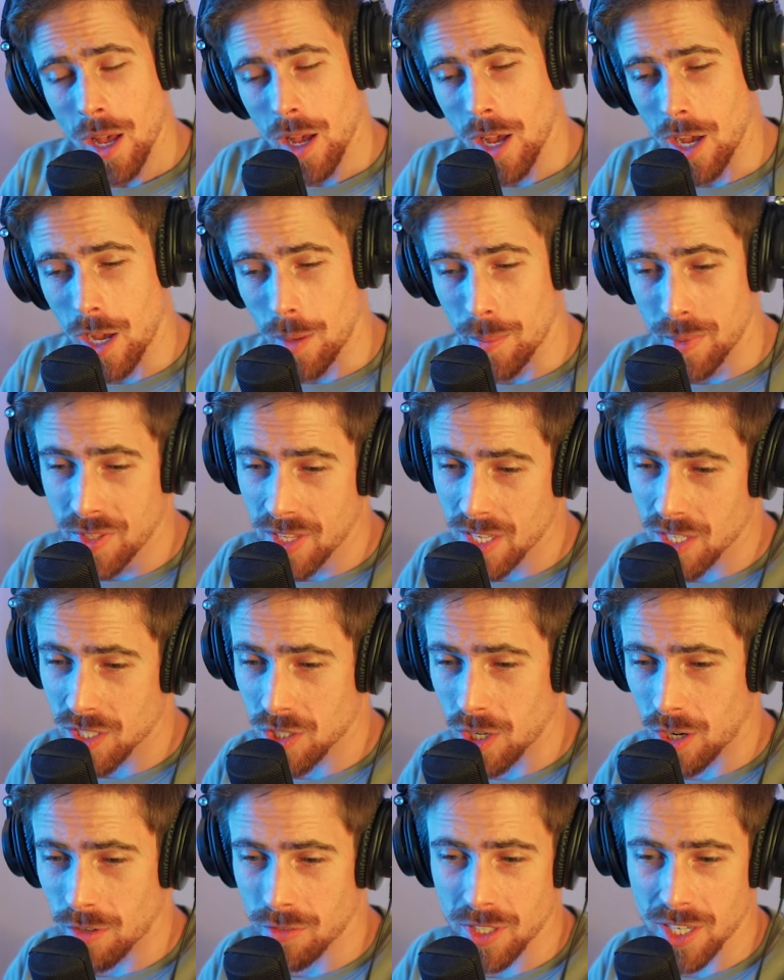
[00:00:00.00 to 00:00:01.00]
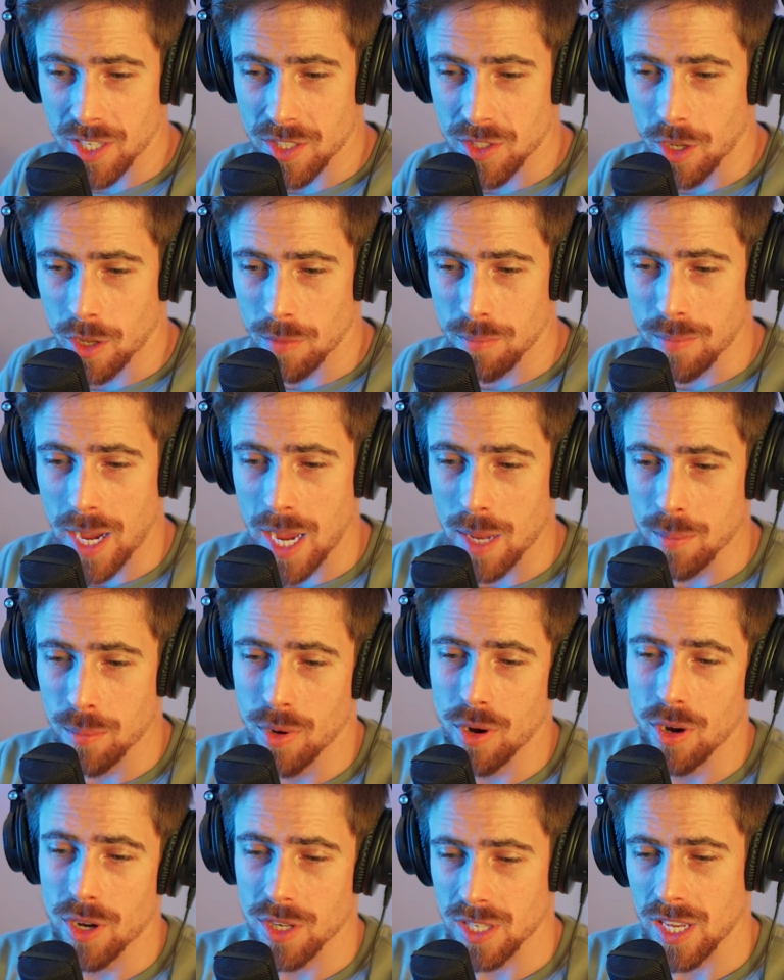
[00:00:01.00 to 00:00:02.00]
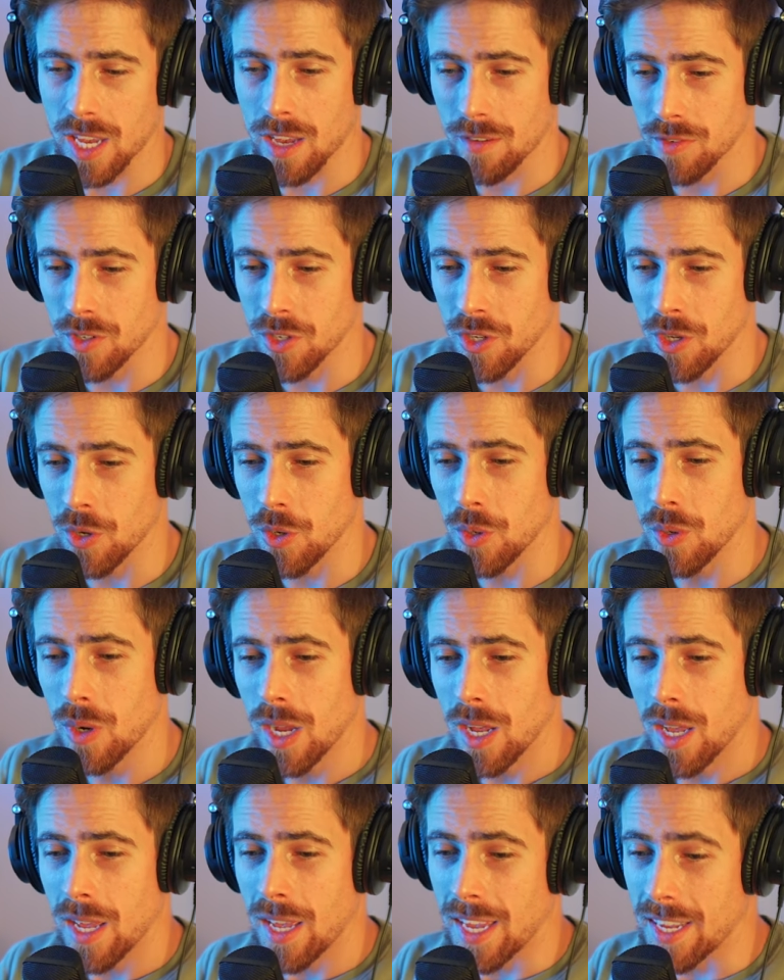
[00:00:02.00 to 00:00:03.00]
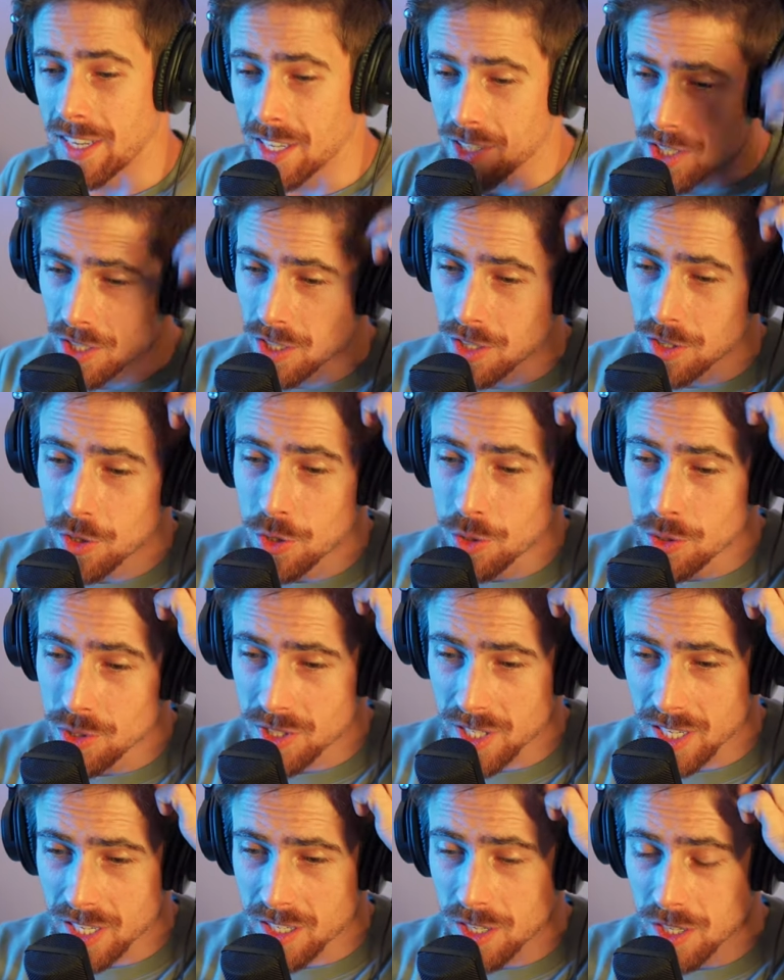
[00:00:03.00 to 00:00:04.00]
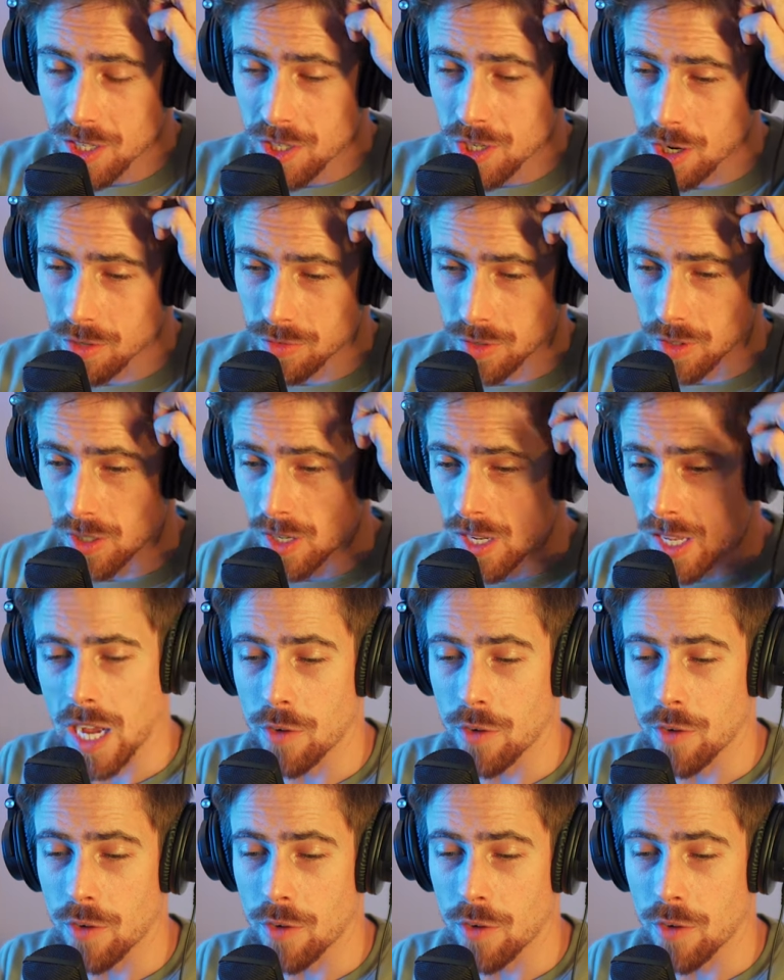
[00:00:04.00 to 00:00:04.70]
Uh, but this cover is done by Boyce Avenue and it's an acoustic cover.